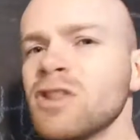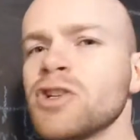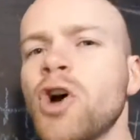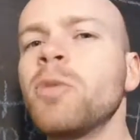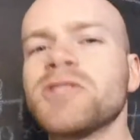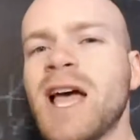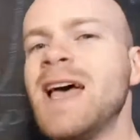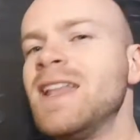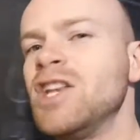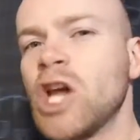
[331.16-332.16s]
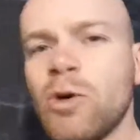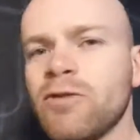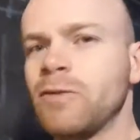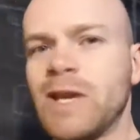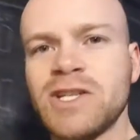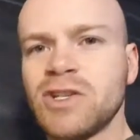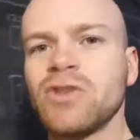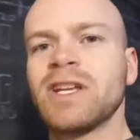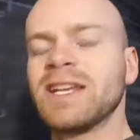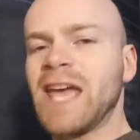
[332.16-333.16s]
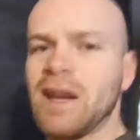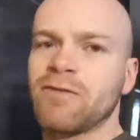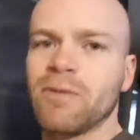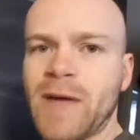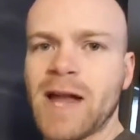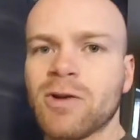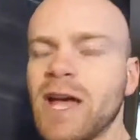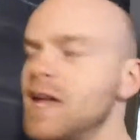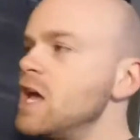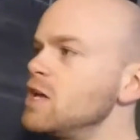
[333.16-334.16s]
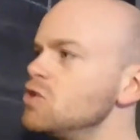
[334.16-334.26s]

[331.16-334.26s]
there's almost no information you can gain from that, okay?